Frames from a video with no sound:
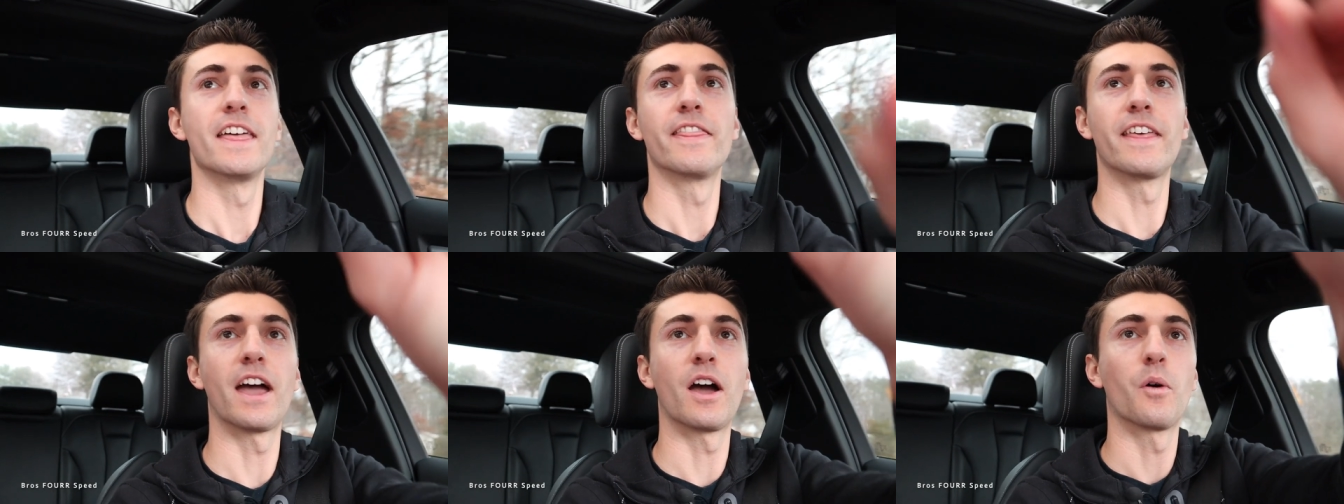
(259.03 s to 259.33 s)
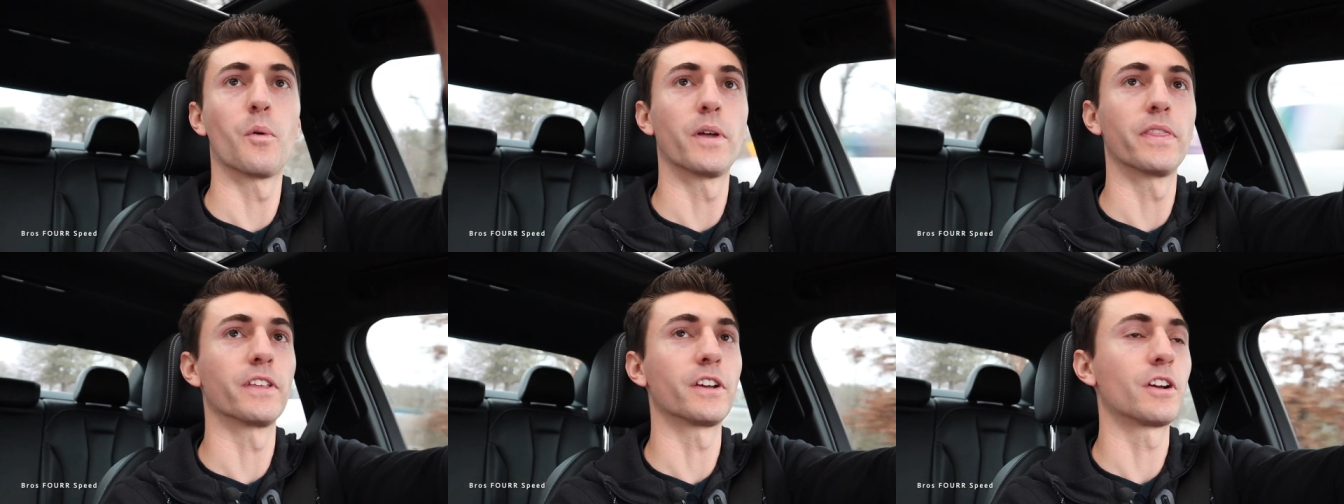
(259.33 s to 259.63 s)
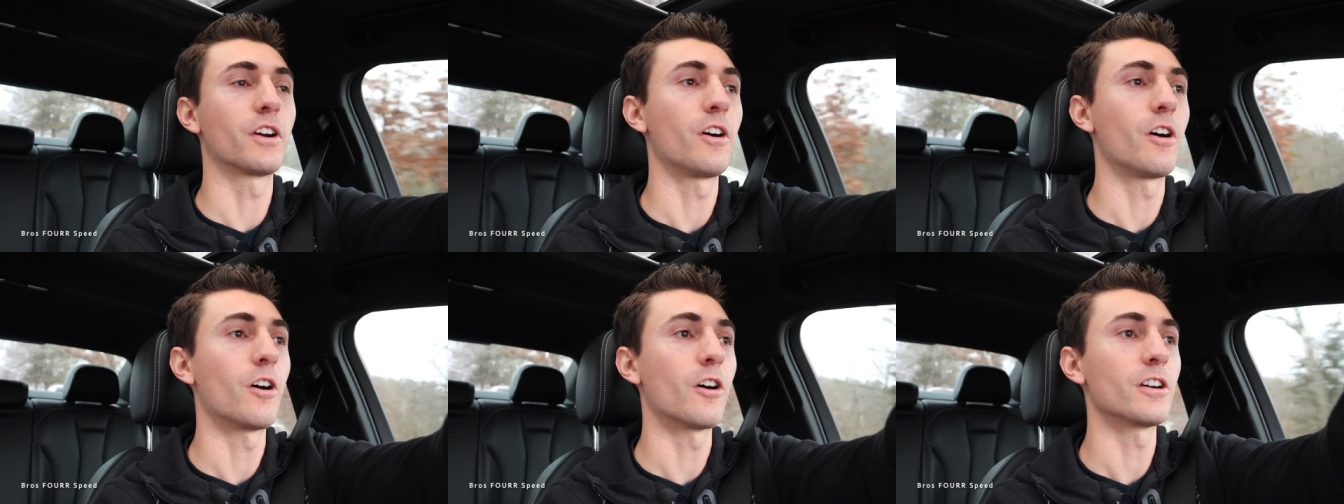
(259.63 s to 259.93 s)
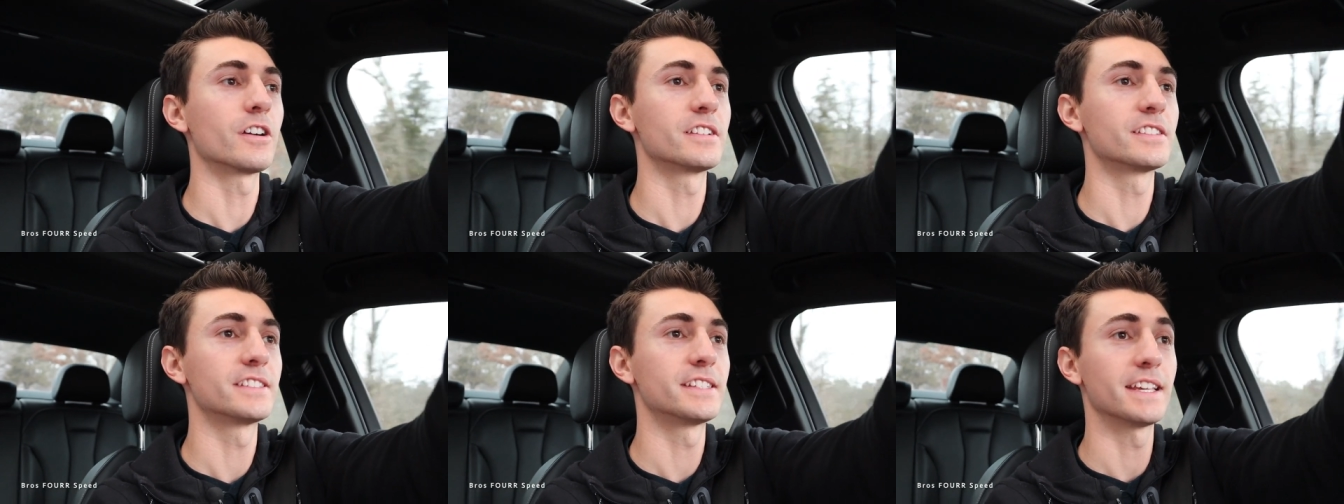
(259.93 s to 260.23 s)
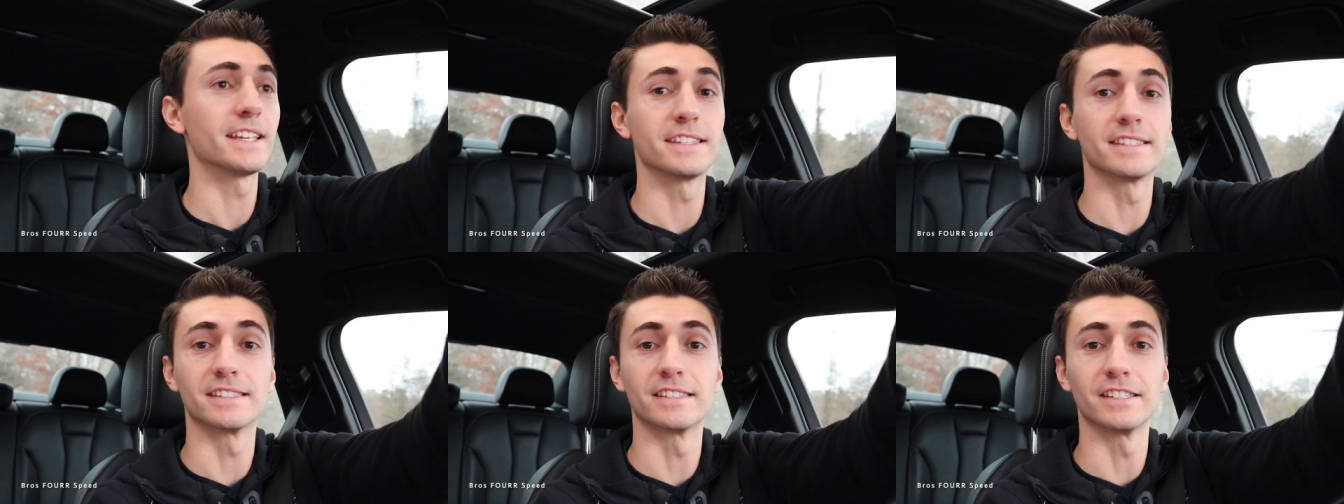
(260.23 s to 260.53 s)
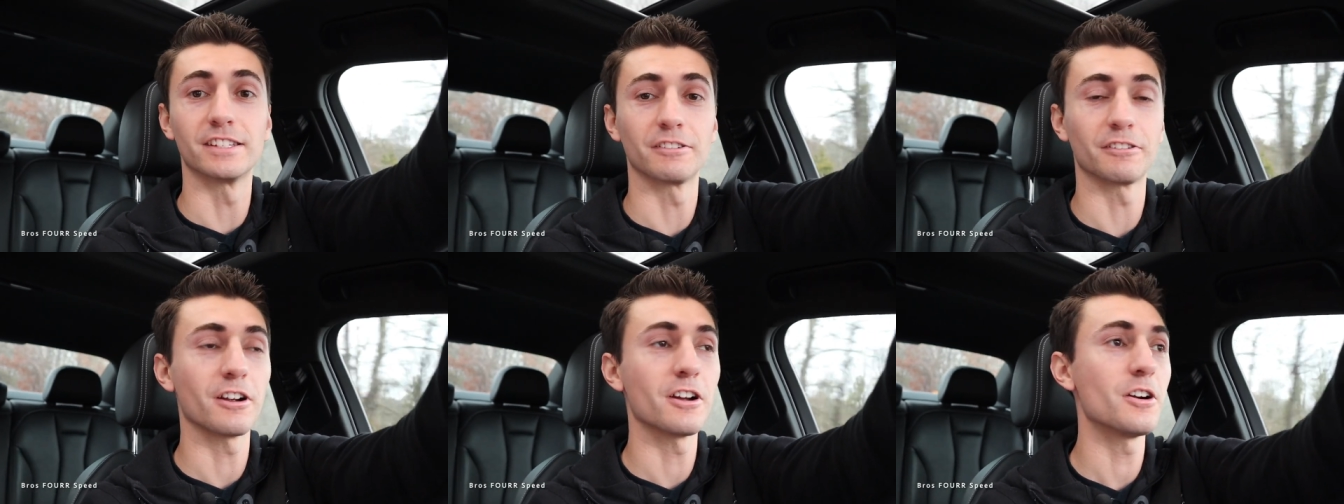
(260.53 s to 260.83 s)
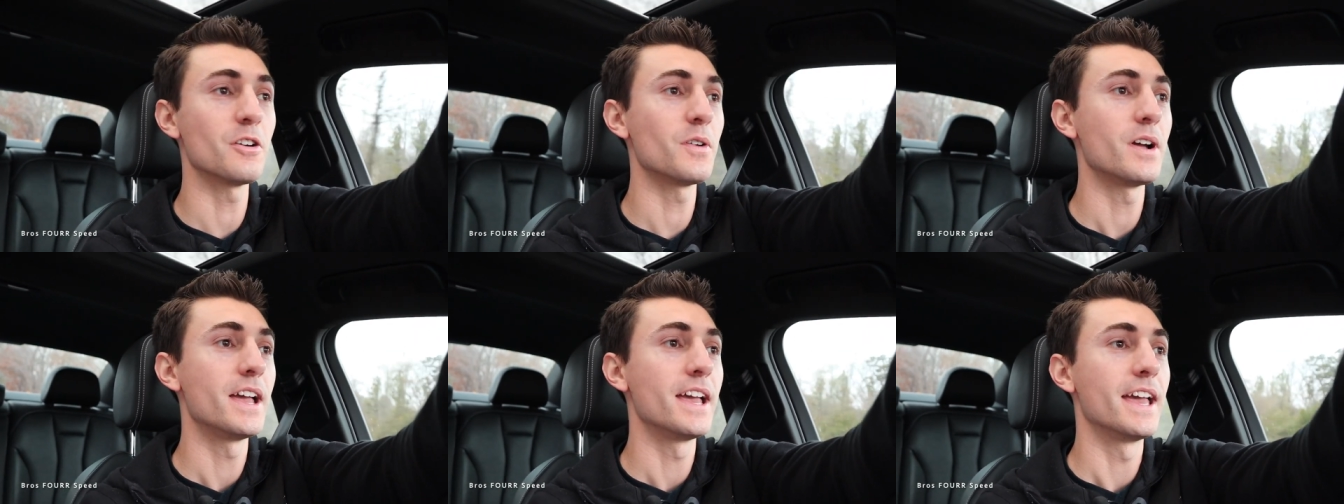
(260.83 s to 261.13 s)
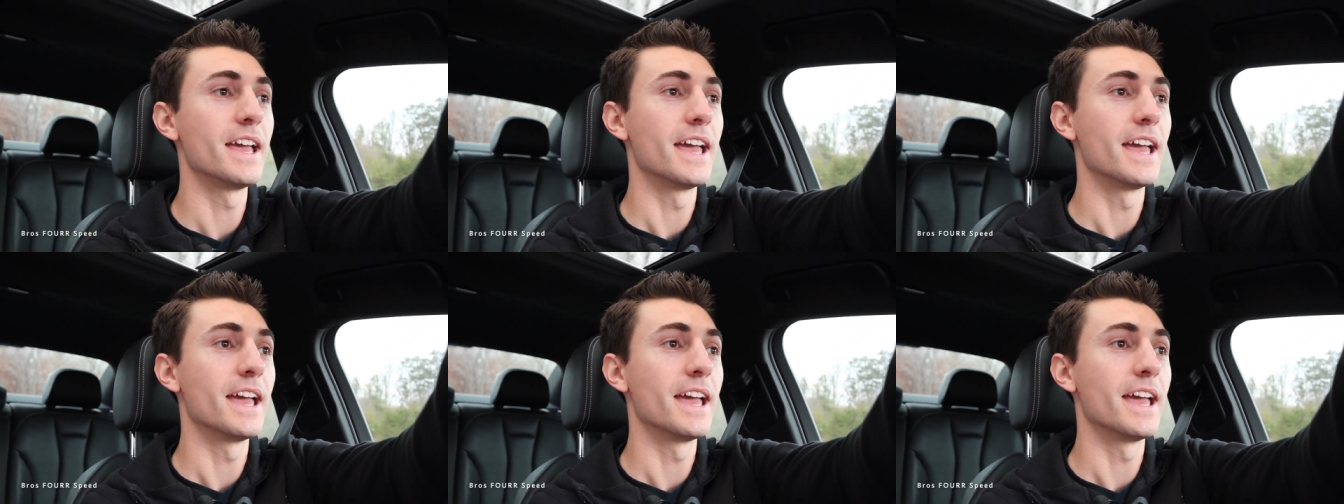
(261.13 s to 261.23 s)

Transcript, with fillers: that when the car says zero,